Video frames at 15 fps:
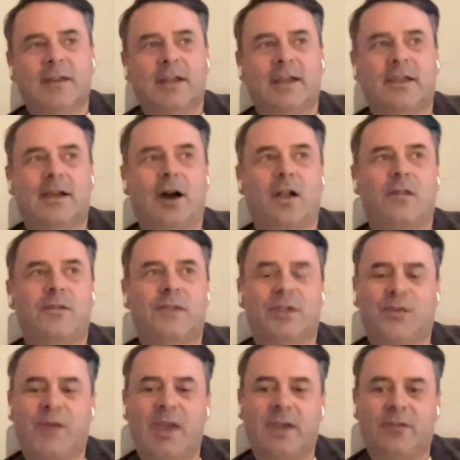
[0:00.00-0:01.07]
Like all of
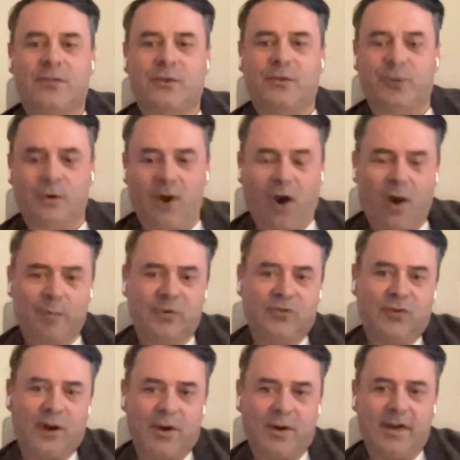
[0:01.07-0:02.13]
these things, they're
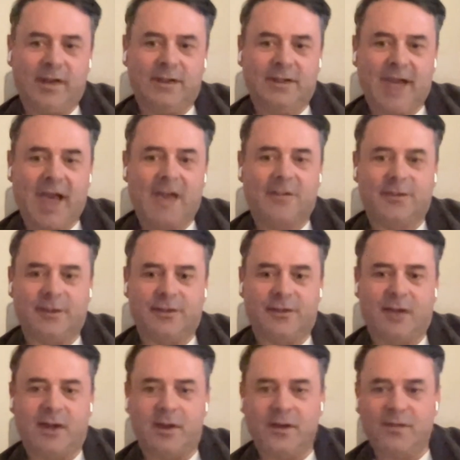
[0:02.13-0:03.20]
arbitrary taxes
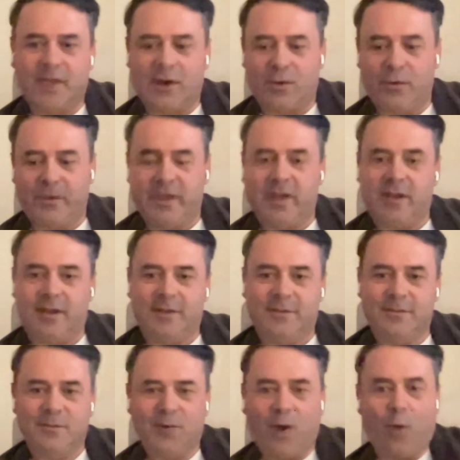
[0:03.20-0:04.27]
on that only
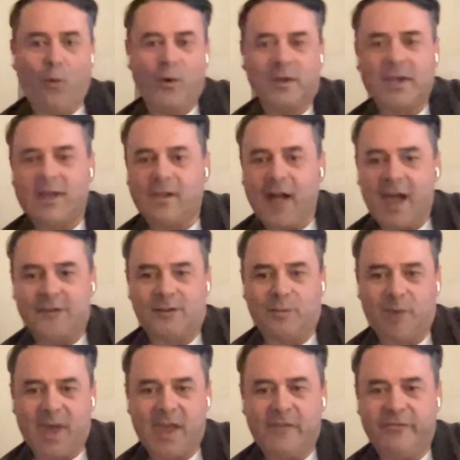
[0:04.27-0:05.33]
a working class are
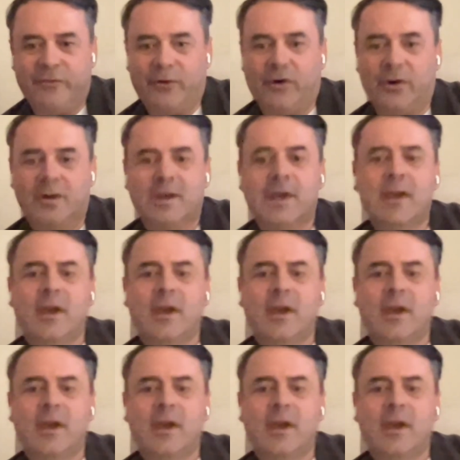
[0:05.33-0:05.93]
paying for.